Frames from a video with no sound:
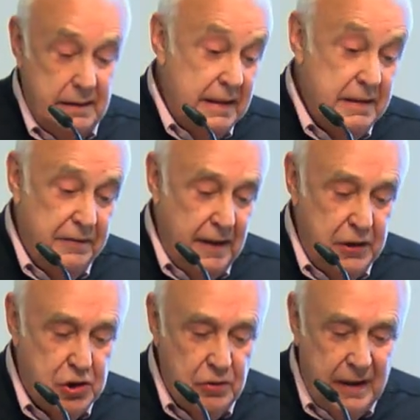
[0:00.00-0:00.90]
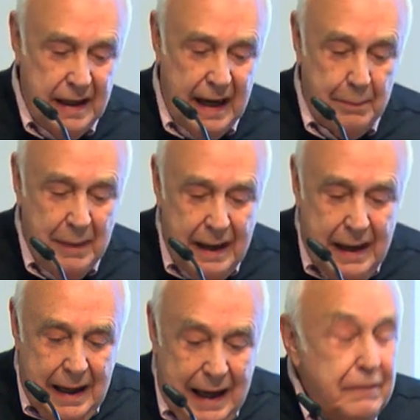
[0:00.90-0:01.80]
deflationary gap.
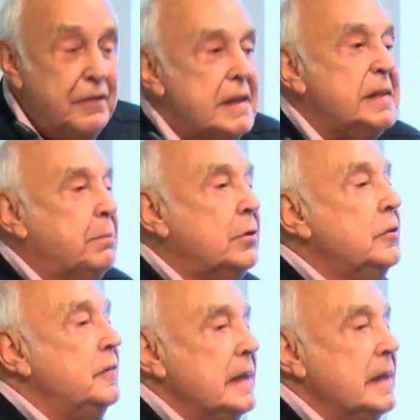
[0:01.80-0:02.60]
If this proved